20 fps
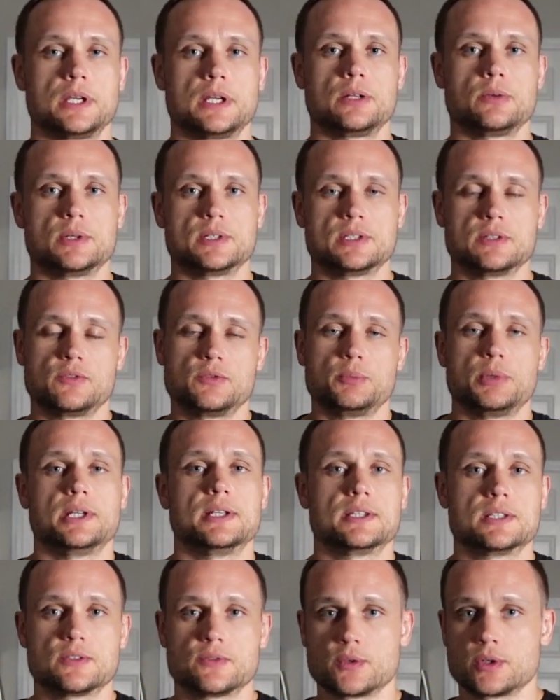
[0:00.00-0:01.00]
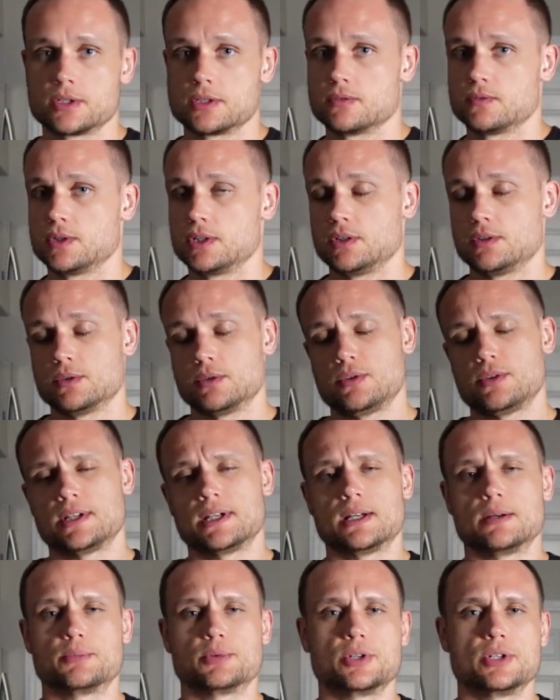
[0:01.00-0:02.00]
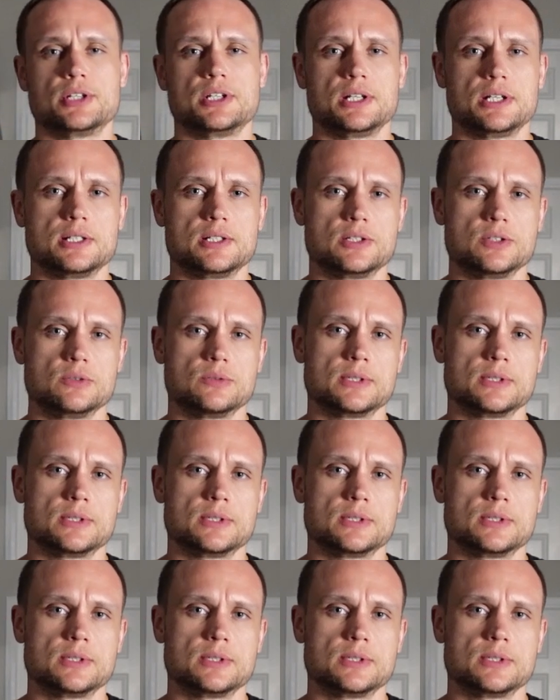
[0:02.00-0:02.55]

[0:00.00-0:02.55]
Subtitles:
Anyways, if you made it this far in the video, know that I appreciate you.